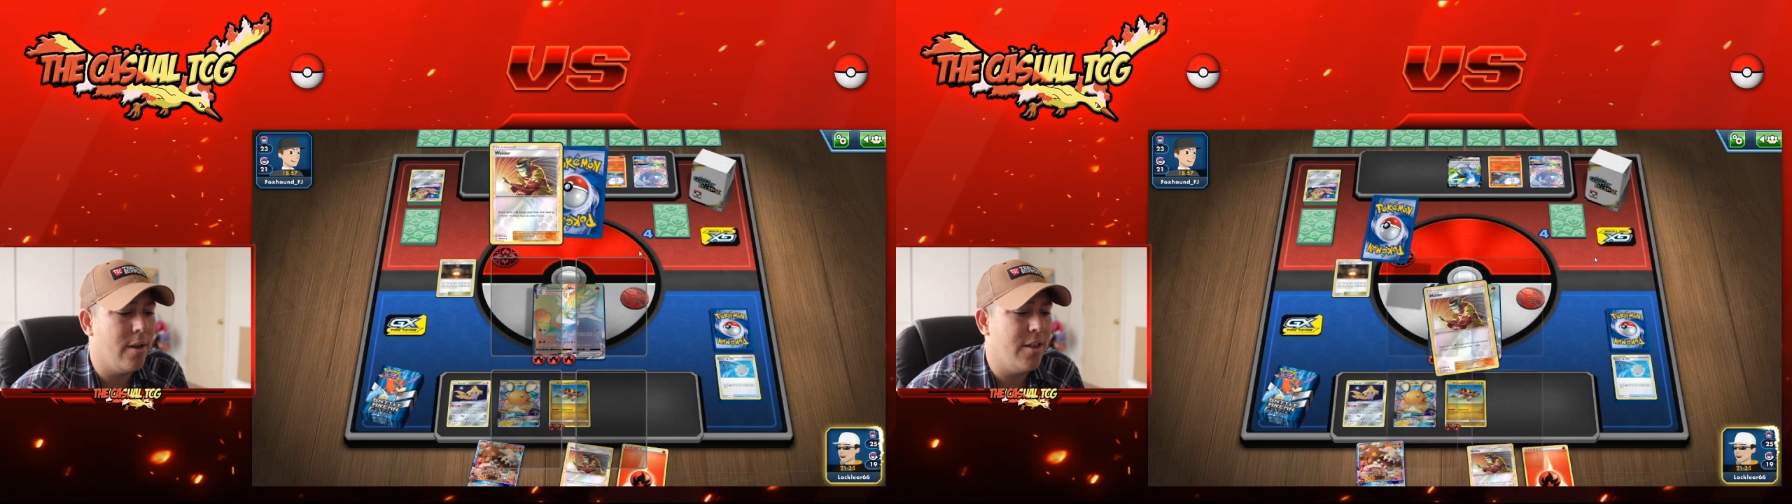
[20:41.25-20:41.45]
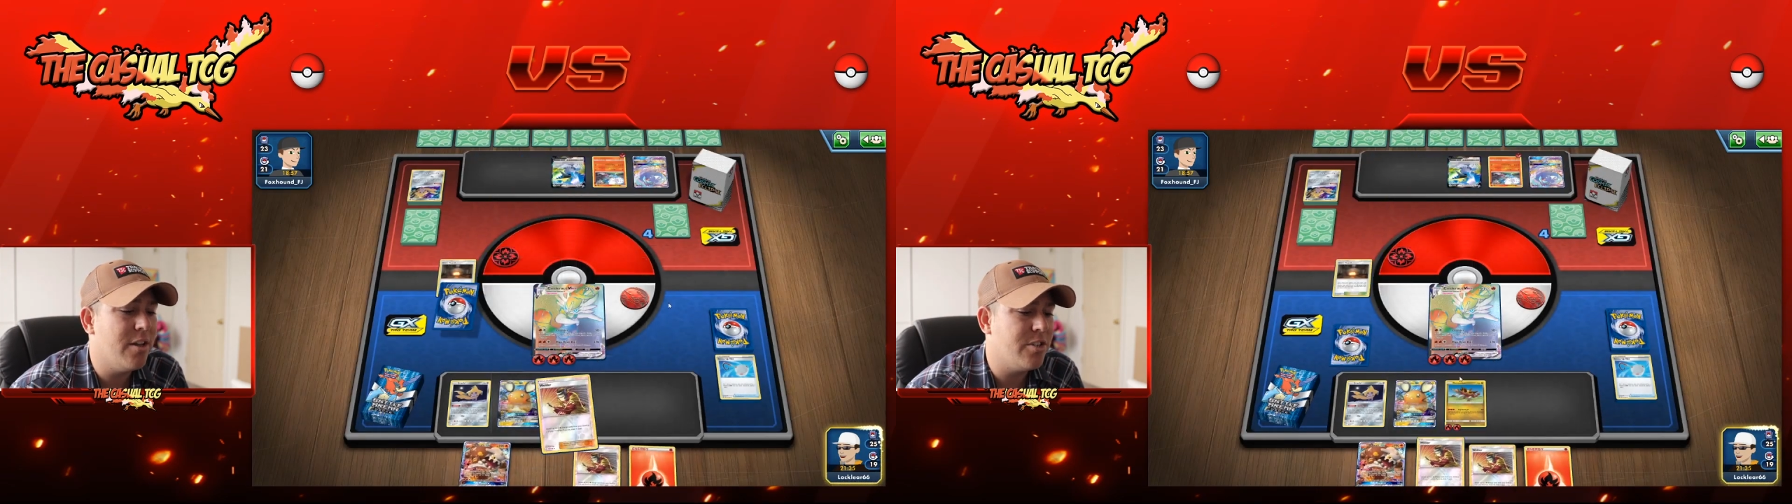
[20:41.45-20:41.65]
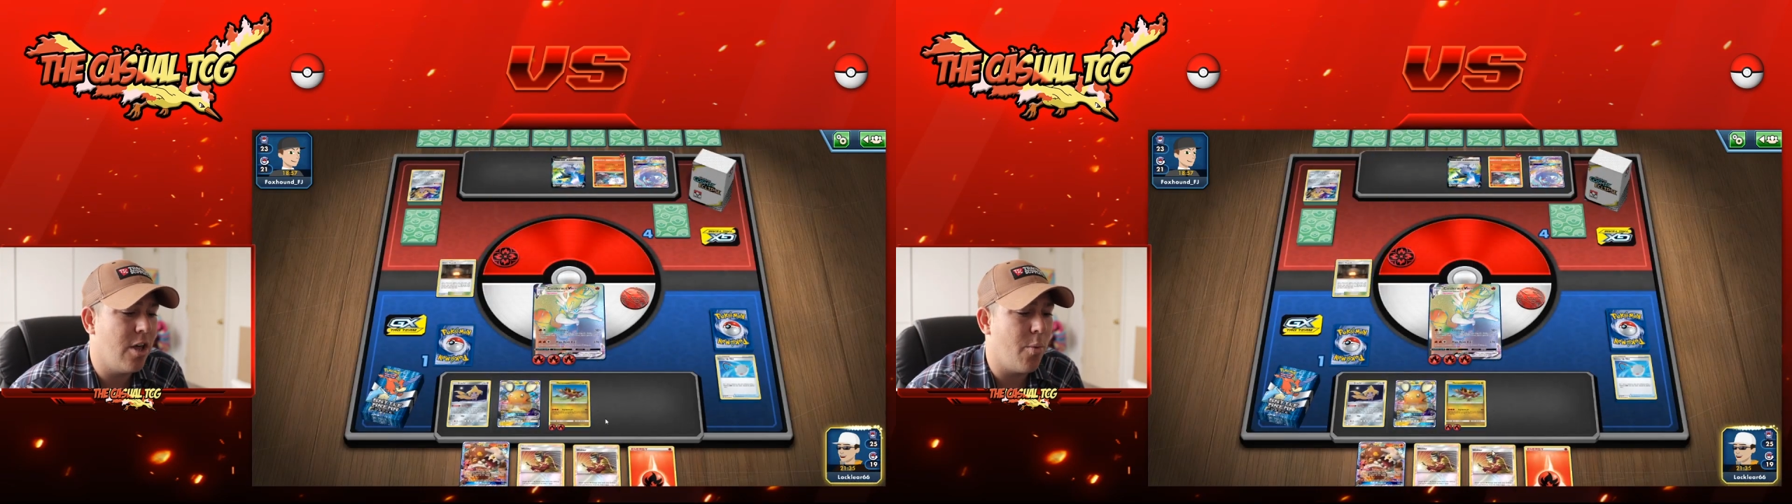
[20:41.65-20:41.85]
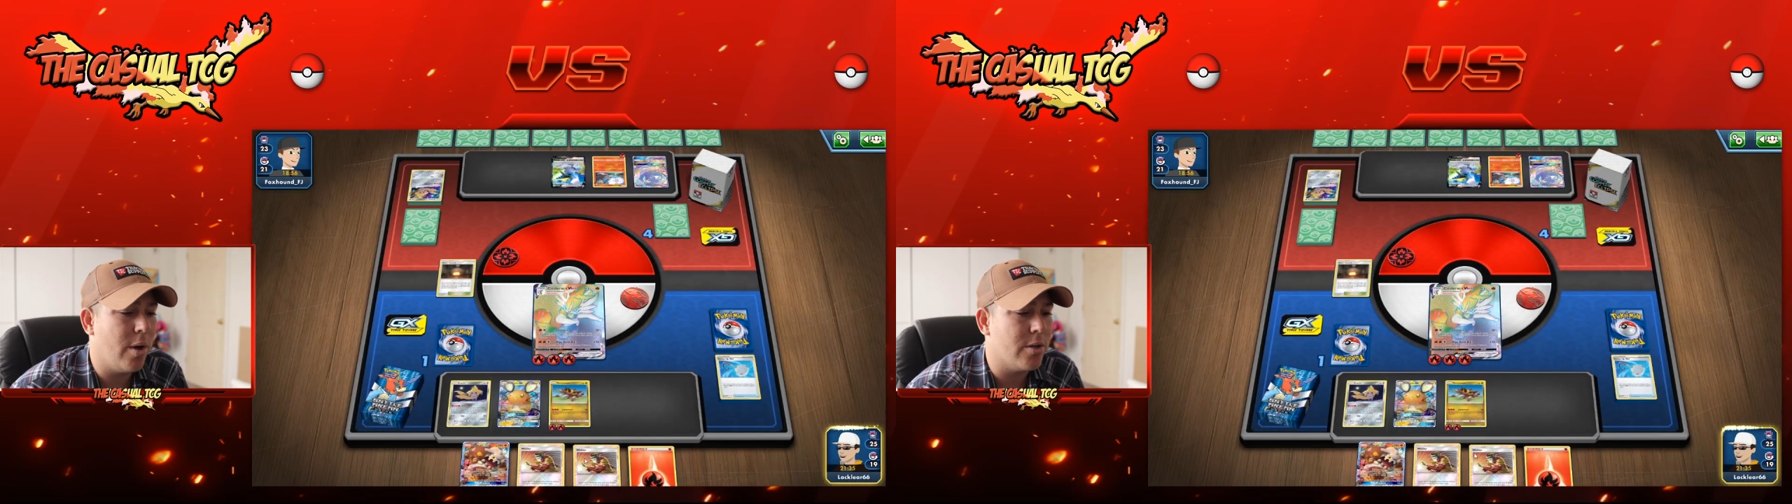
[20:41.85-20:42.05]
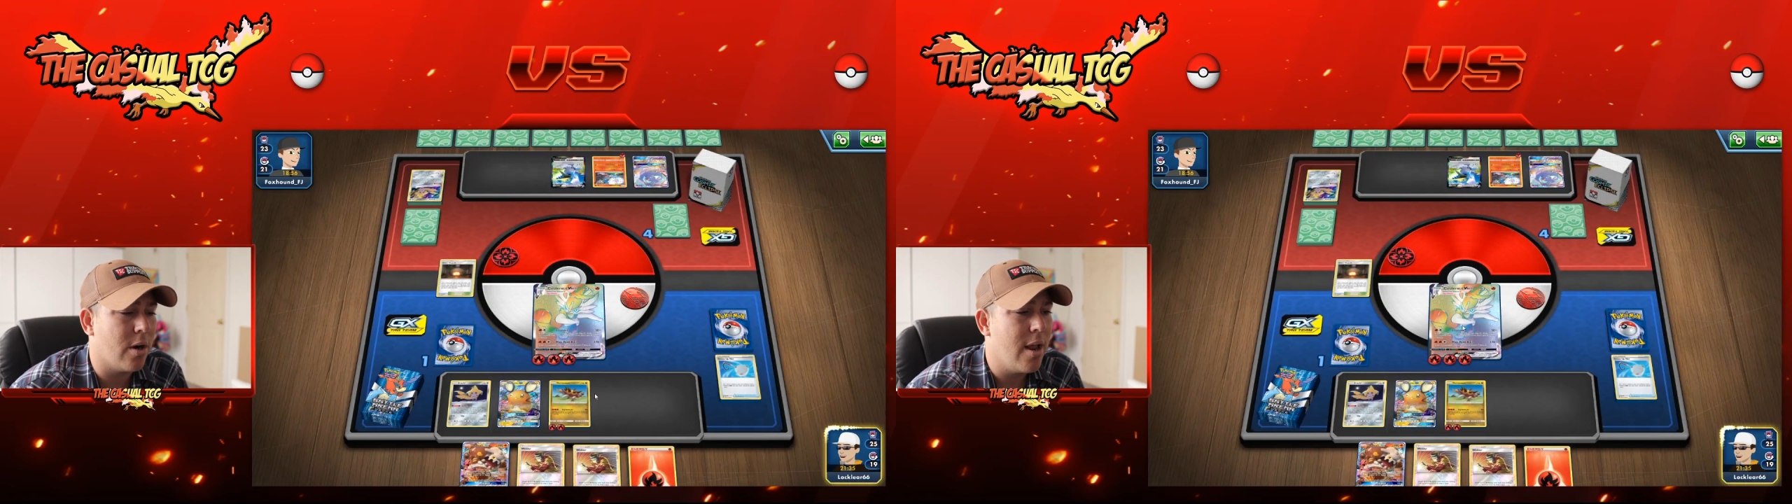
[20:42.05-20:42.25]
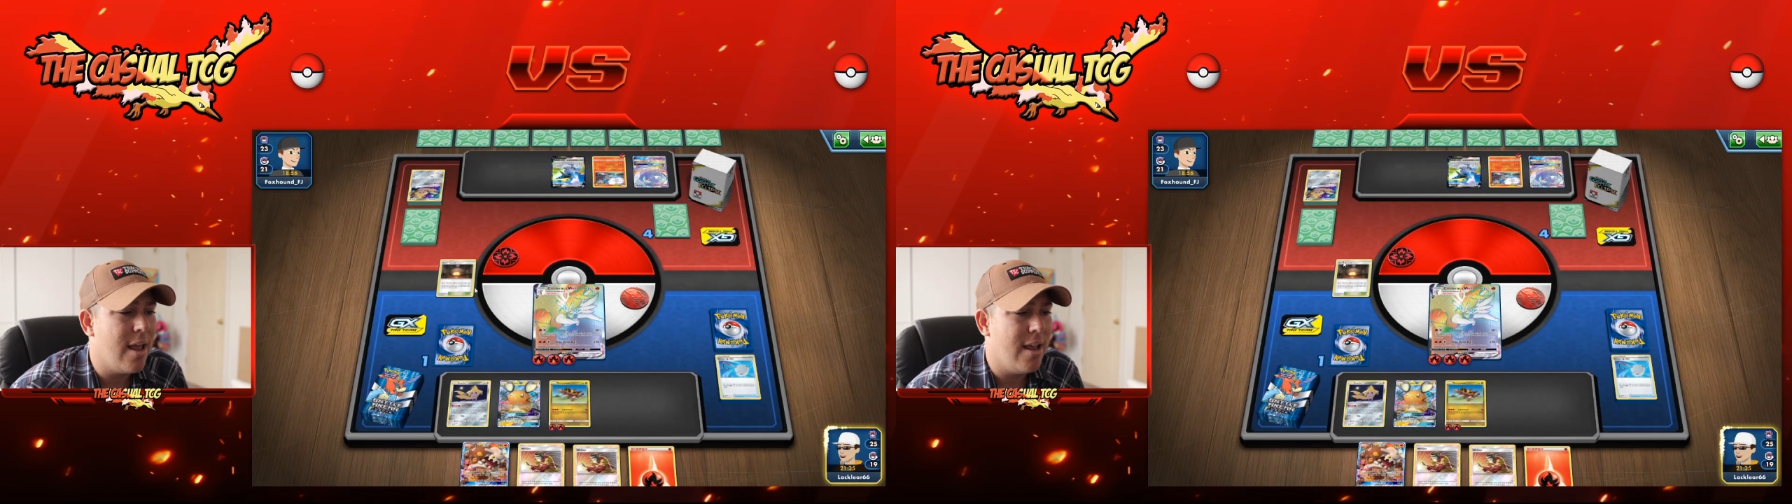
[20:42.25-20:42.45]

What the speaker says: there's another welder.